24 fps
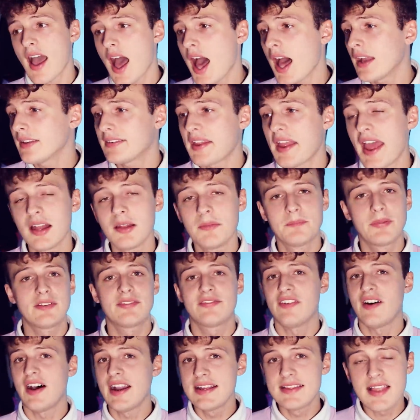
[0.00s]
can't help but
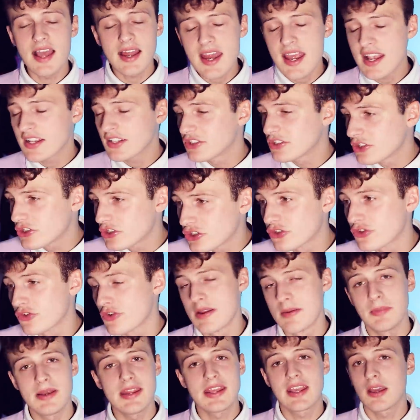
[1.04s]
find that
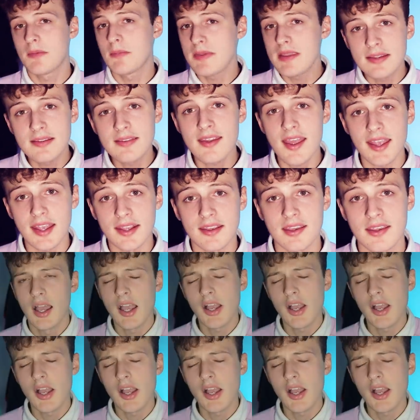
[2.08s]
extremely comedic.